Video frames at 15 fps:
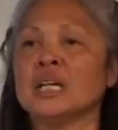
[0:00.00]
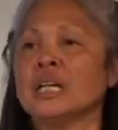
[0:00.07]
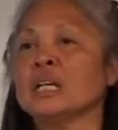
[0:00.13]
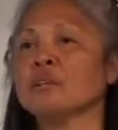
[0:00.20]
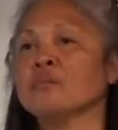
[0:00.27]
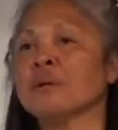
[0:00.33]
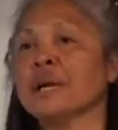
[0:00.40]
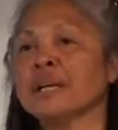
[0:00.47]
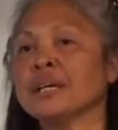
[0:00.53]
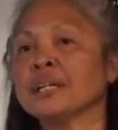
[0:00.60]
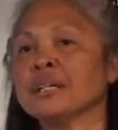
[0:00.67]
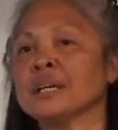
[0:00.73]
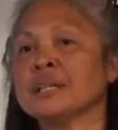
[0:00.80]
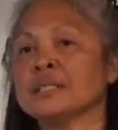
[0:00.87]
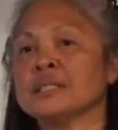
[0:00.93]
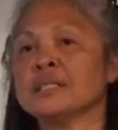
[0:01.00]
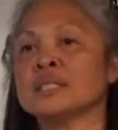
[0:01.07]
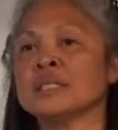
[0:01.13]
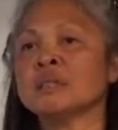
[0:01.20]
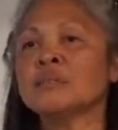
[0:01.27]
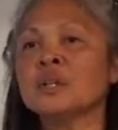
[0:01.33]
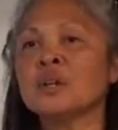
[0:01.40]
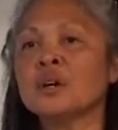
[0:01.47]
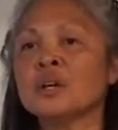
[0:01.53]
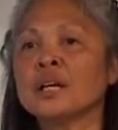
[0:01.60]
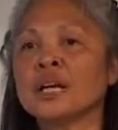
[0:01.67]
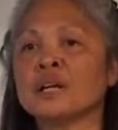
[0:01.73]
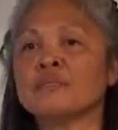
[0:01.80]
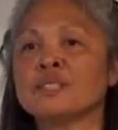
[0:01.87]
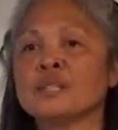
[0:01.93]
It recognizes that we all
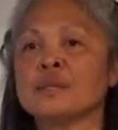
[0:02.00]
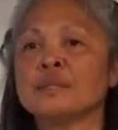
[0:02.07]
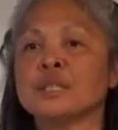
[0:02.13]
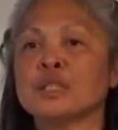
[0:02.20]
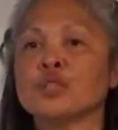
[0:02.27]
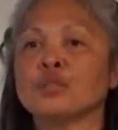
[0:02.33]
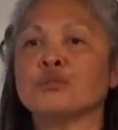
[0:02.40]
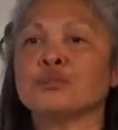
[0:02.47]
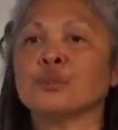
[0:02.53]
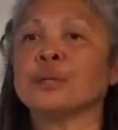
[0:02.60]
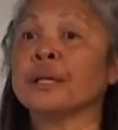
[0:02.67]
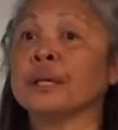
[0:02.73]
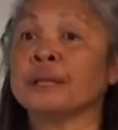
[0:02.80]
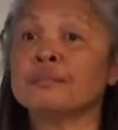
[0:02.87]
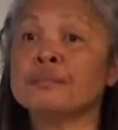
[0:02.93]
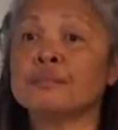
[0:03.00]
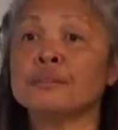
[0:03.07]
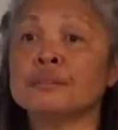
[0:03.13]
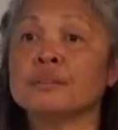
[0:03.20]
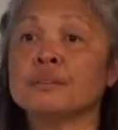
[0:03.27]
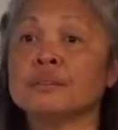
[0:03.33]
have something to forgive,